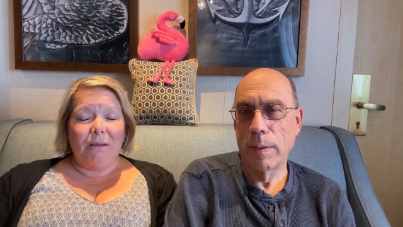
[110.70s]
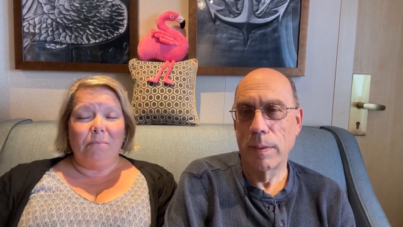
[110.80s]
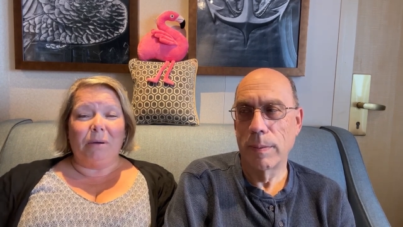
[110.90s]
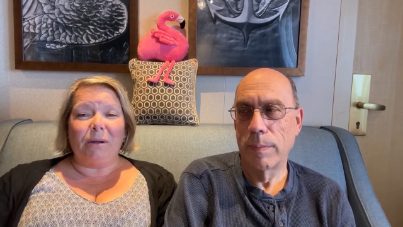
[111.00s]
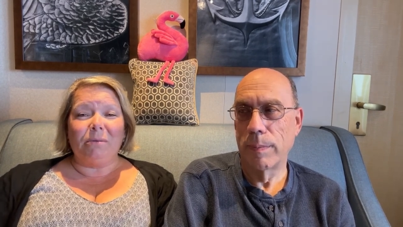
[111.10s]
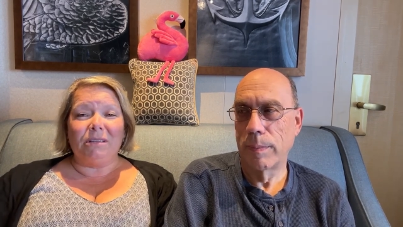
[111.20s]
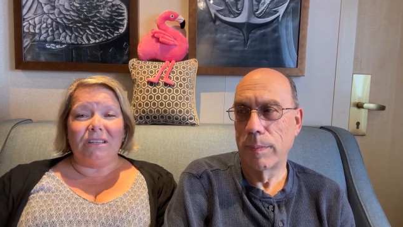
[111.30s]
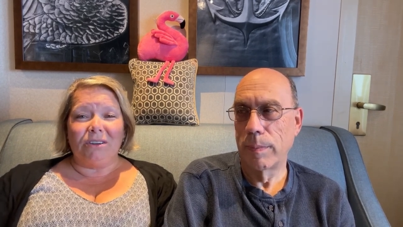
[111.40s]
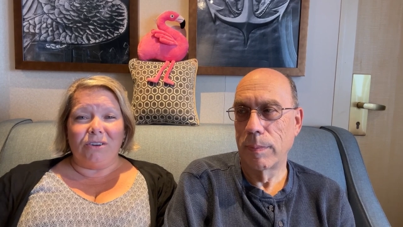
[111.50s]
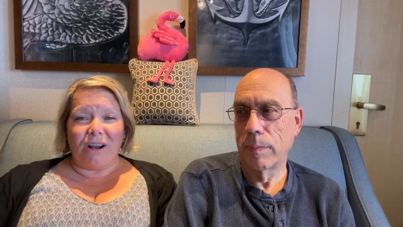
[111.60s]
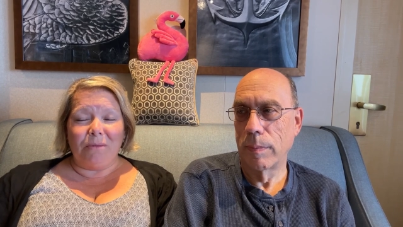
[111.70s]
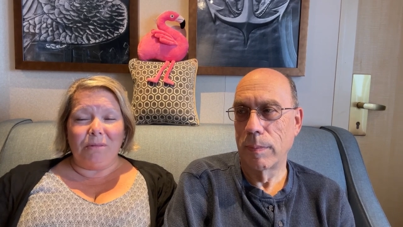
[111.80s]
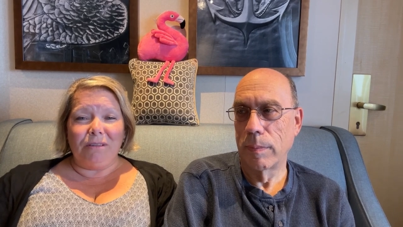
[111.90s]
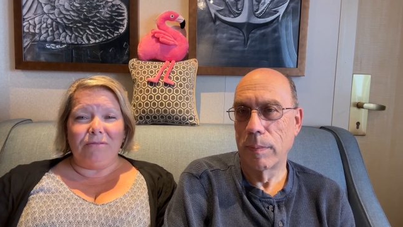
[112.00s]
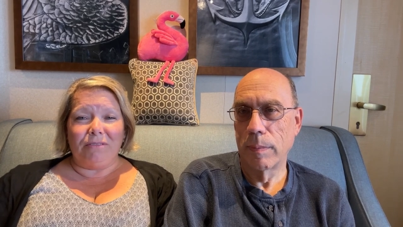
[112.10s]
Speaker 1: but it was
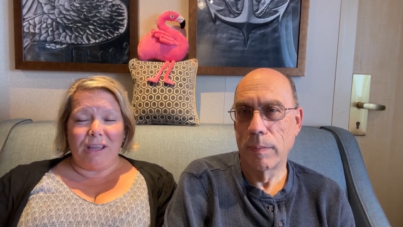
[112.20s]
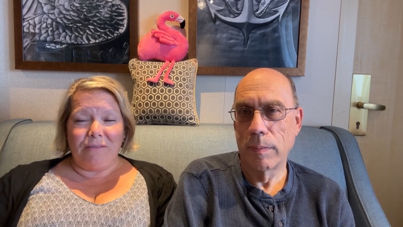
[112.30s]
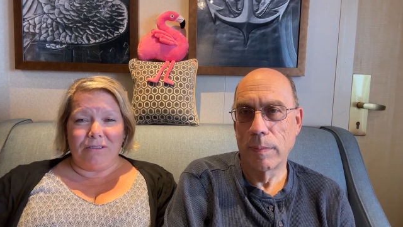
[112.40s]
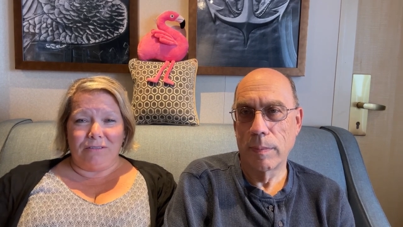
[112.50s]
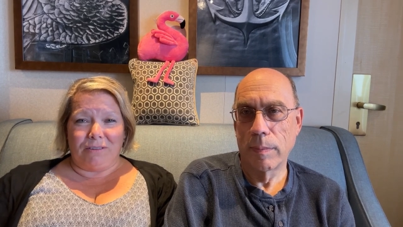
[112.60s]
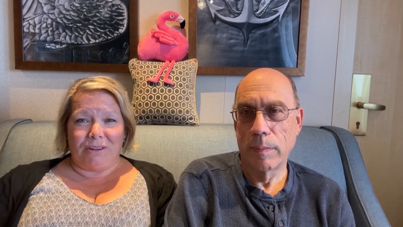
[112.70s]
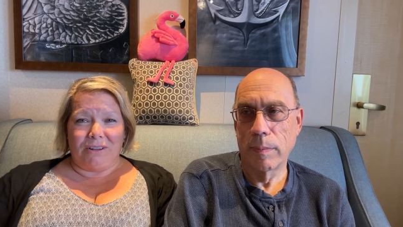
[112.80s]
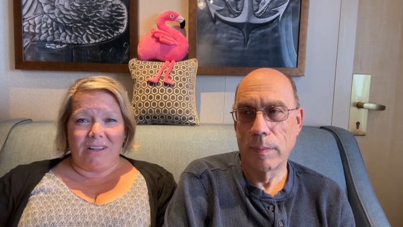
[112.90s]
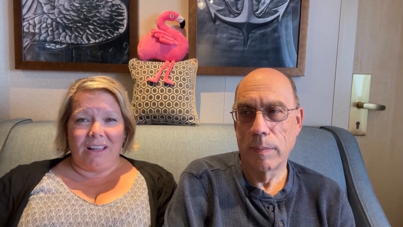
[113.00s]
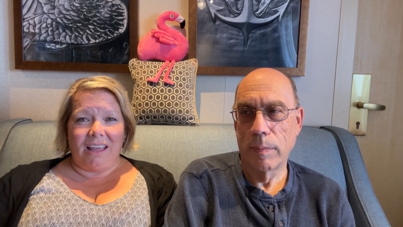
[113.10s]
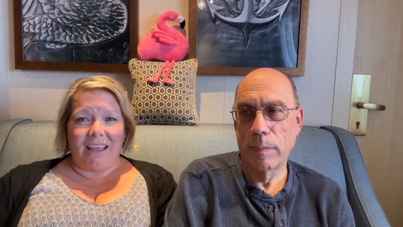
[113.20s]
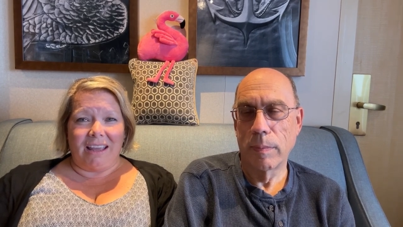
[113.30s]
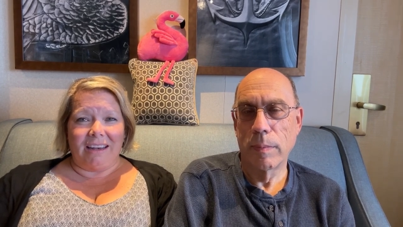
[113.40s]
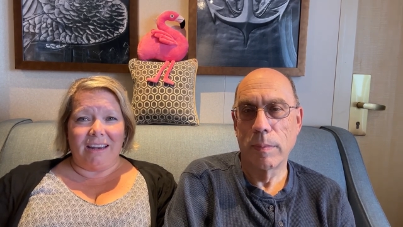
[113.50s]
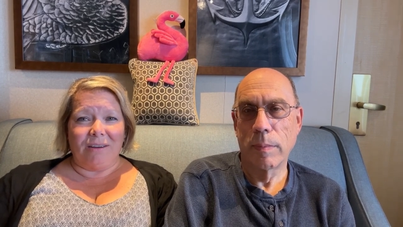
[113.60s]
incredibly flavorful,
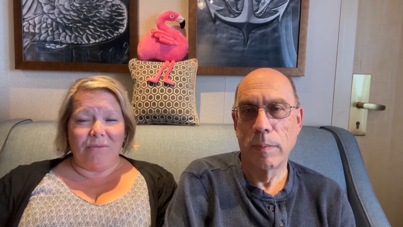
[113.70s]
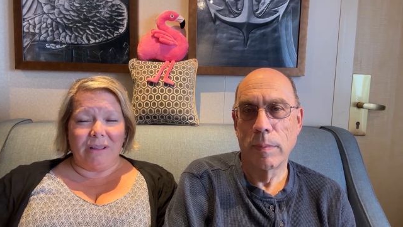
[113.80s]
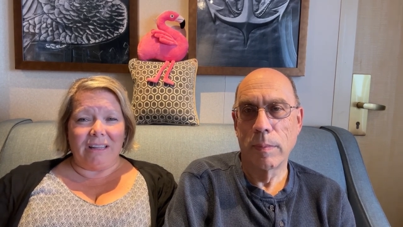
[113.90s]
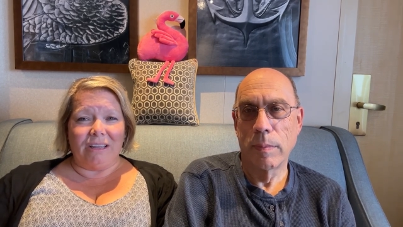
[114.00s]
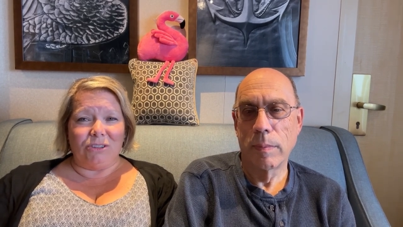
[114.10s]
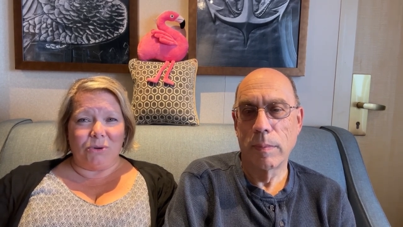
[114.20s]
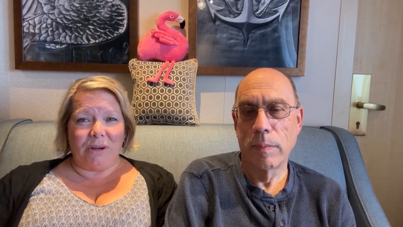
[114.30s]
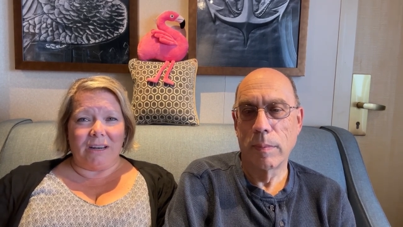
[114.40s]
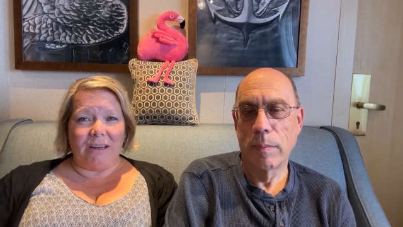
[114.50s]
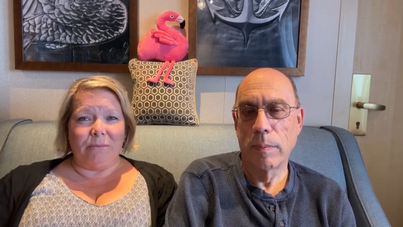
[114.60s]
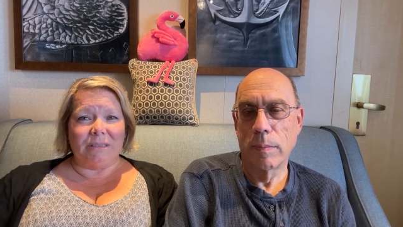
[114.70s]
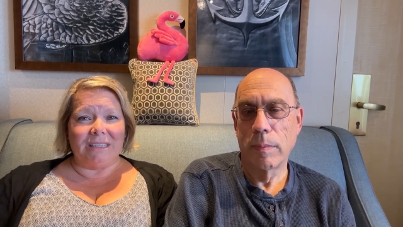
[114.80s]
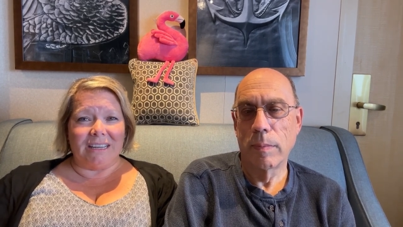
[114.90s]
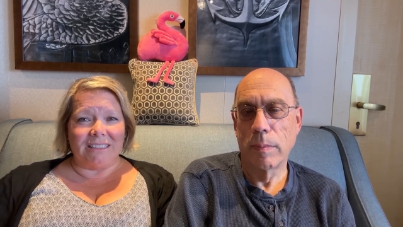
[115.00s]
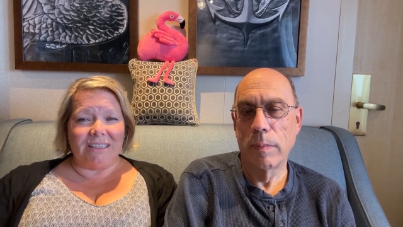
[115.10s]
and I really enjoyed it. It was
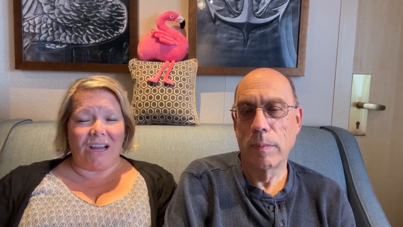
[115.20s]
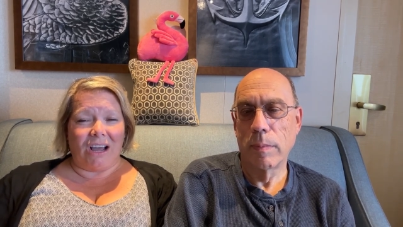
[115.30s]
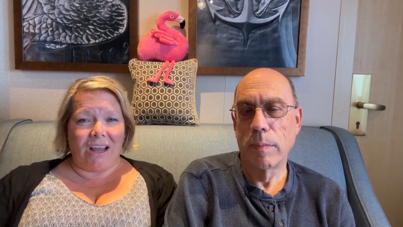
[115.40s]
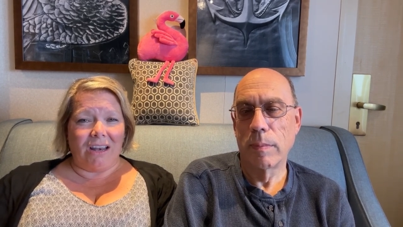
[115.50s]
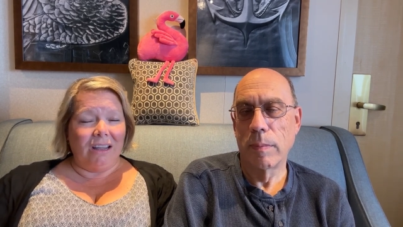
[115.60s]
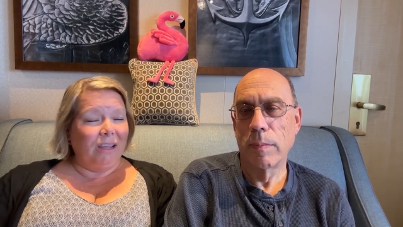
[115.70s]
nice and hot.